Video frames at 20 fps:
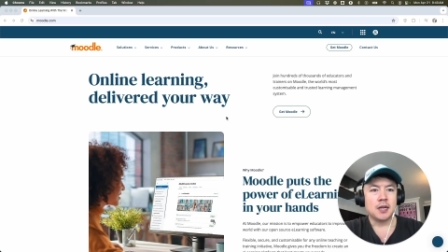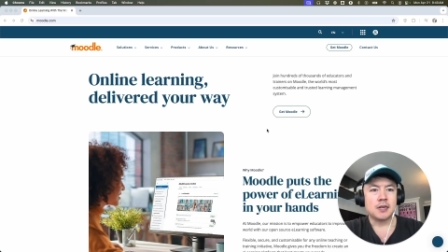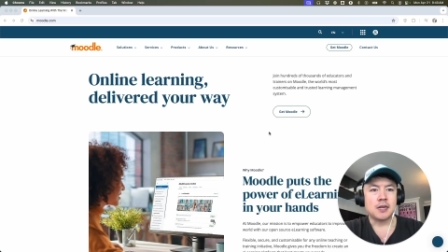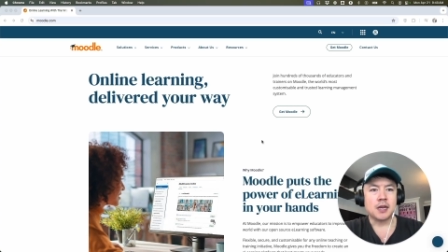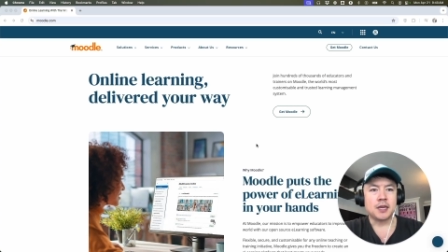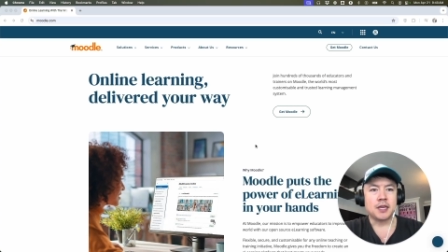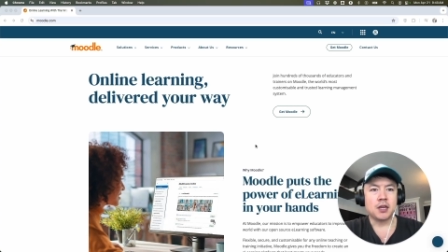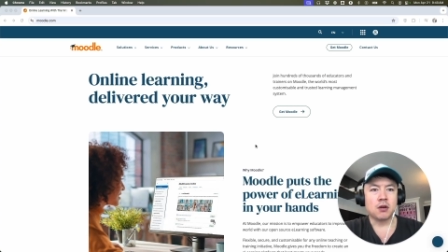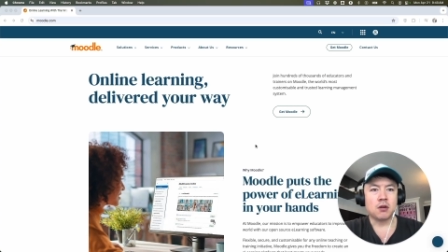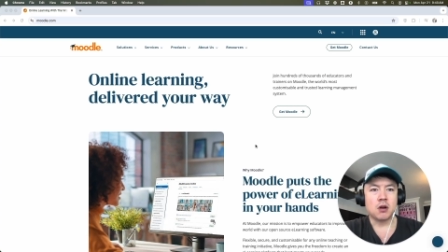Now
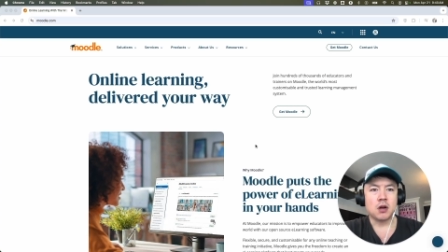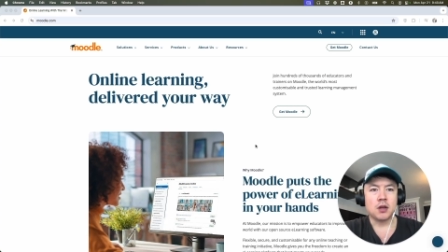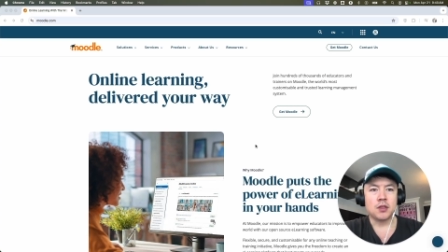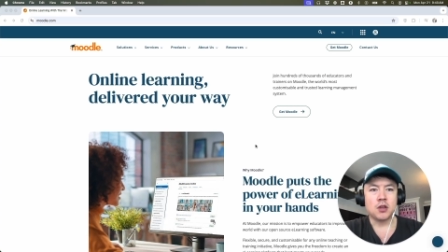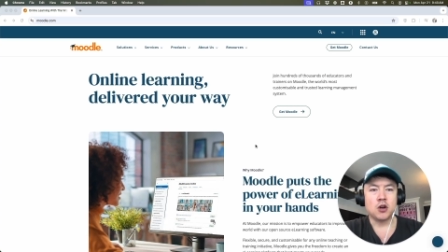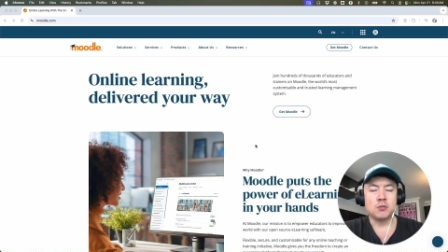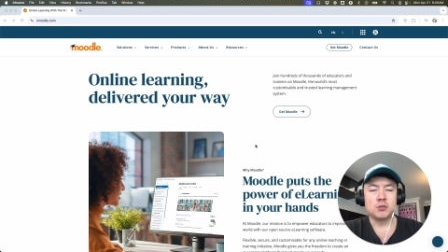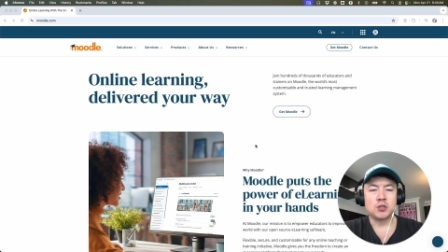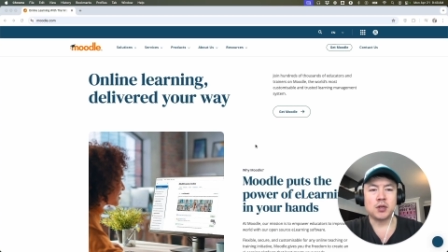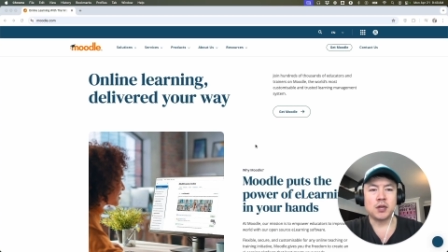here on
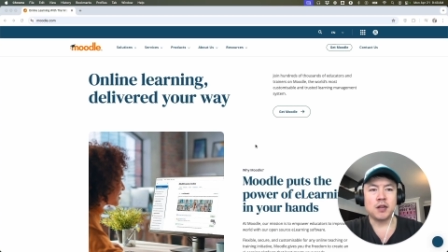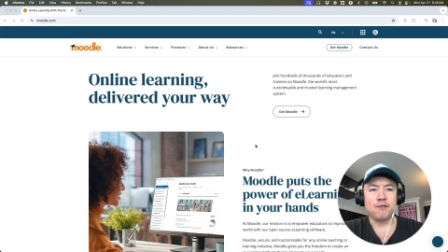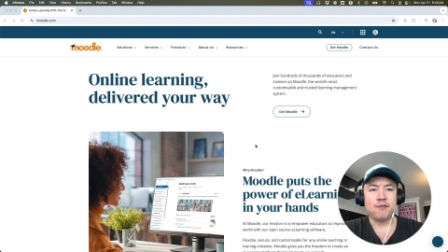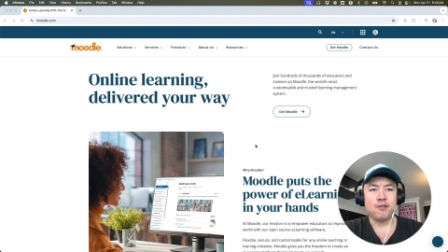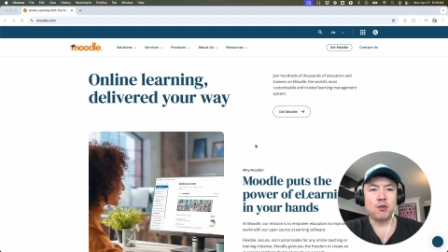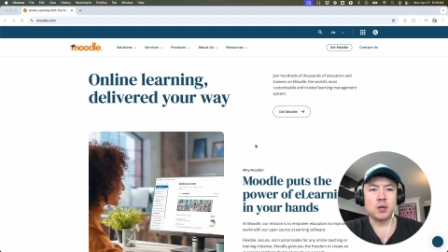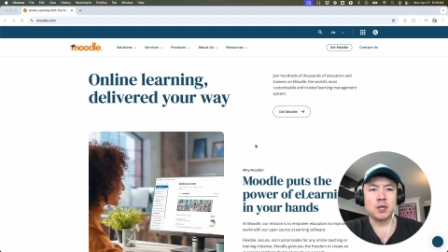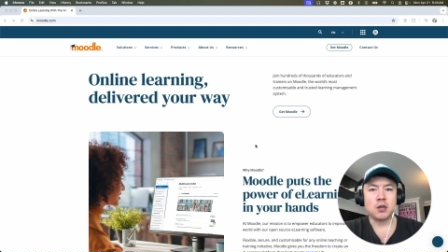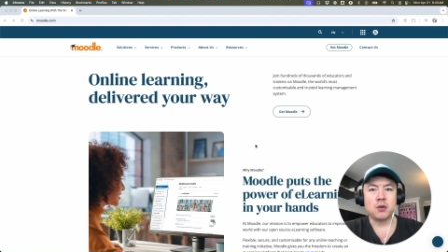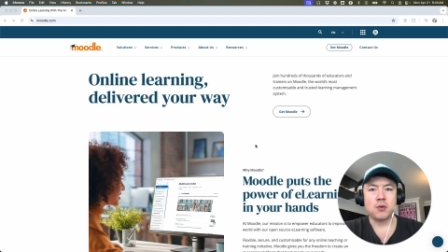the home screen, if
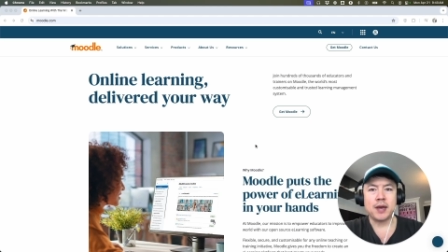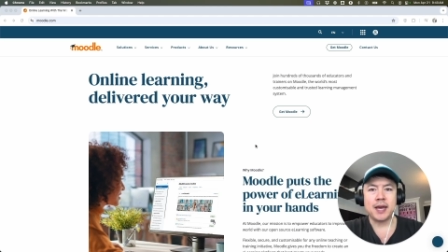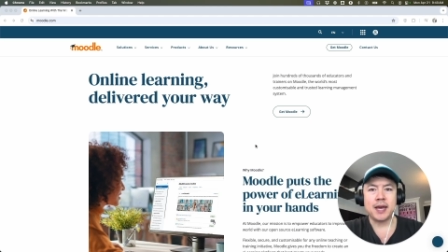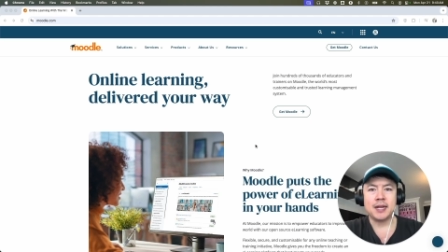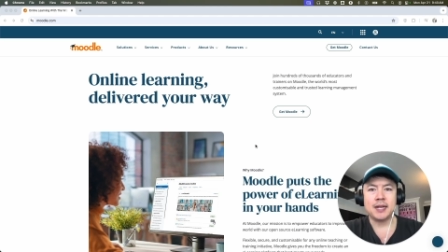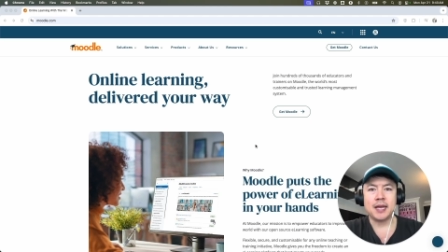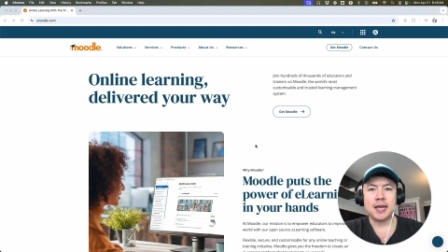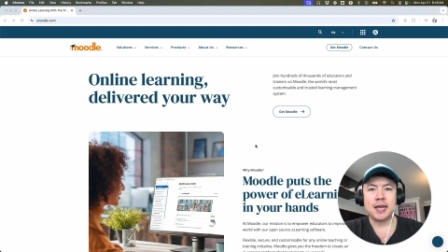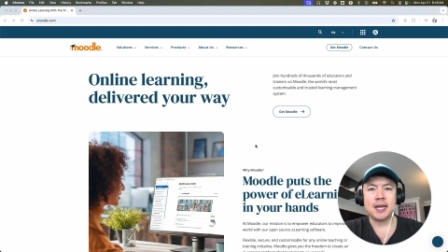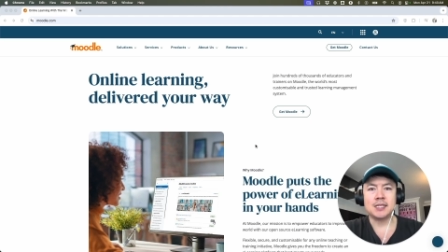you want to go
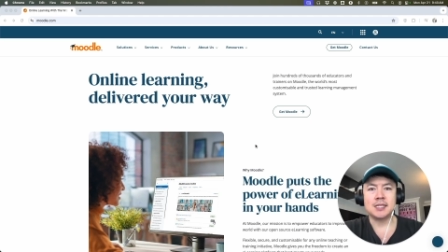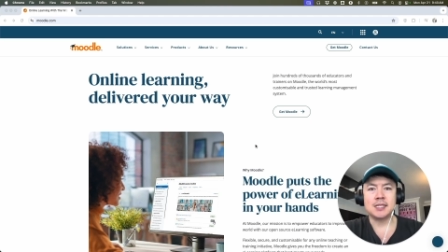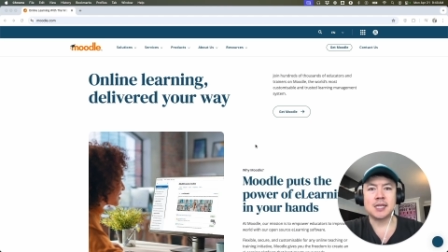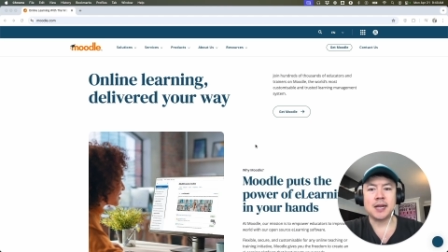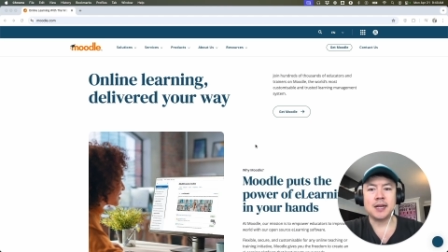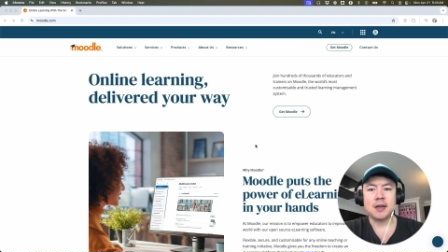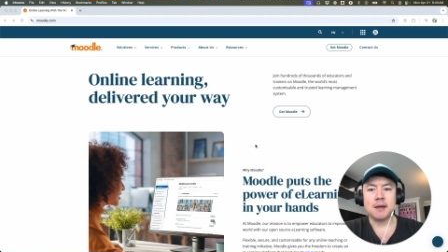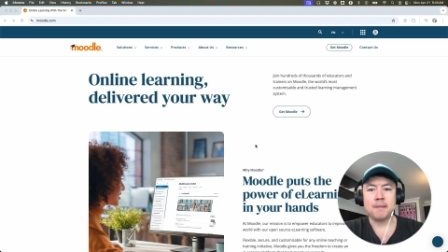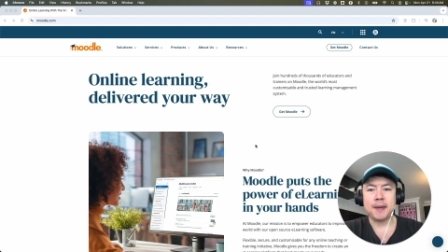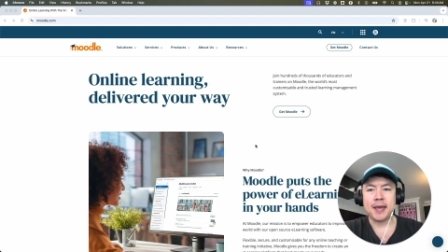ahead and
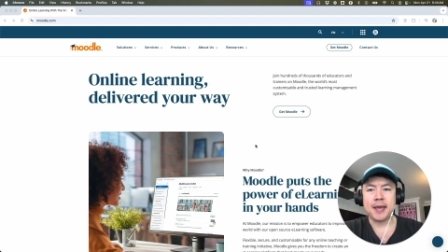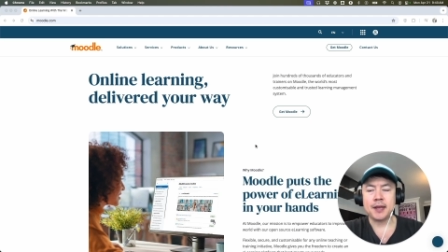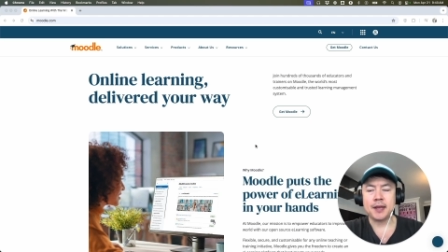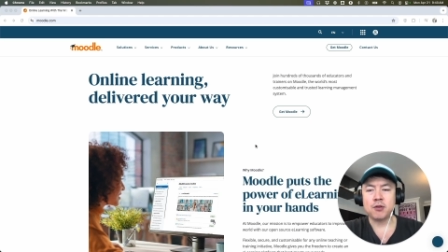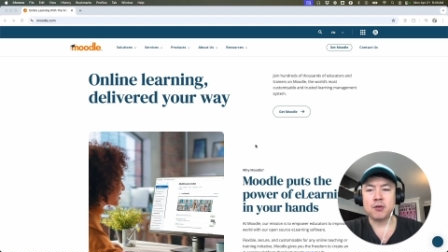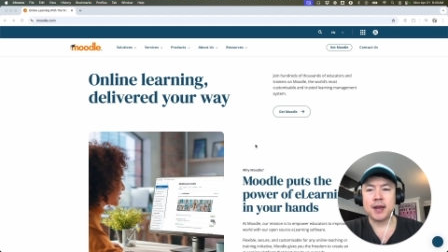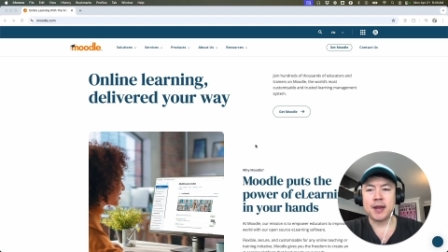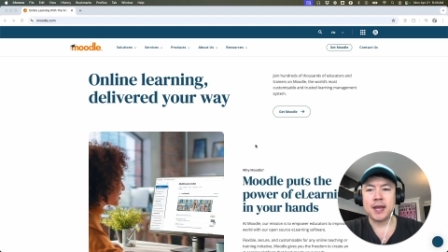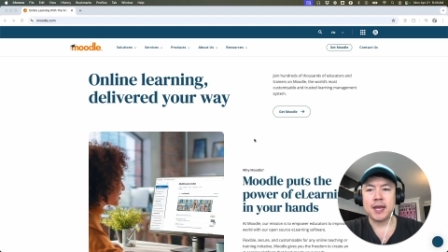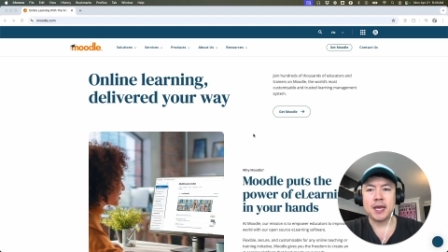sign up and
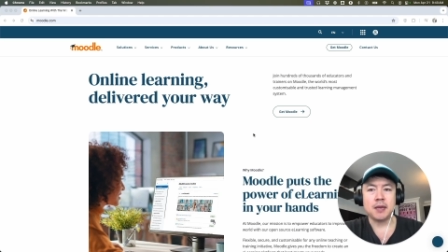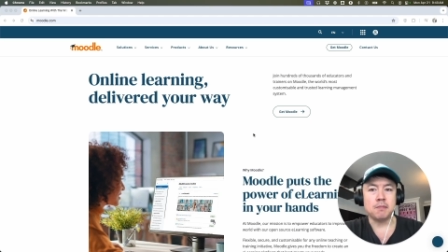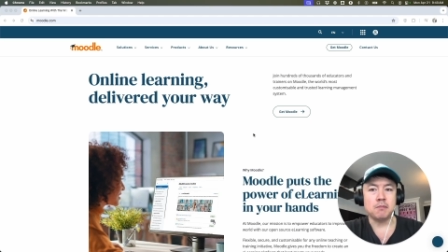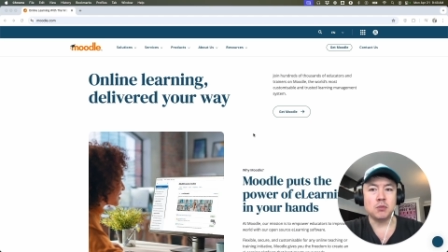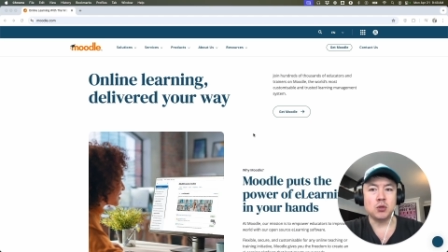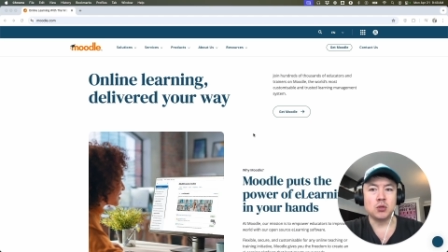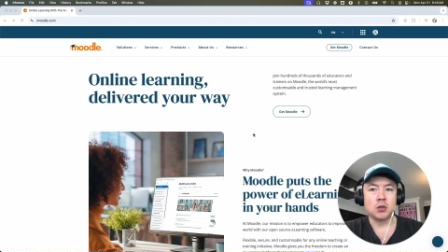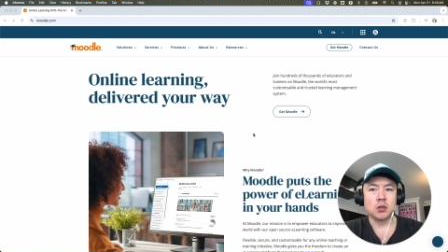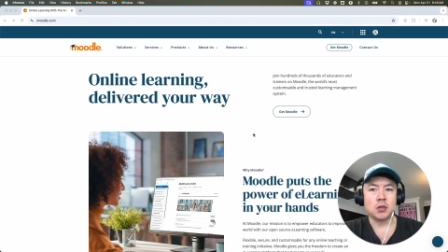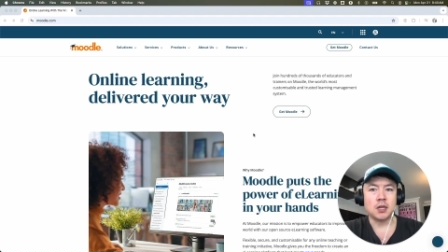create a
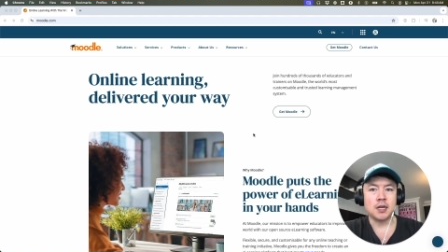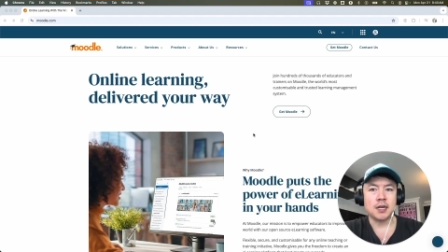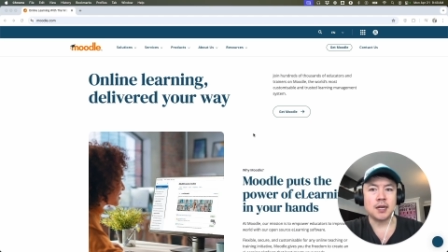Moodle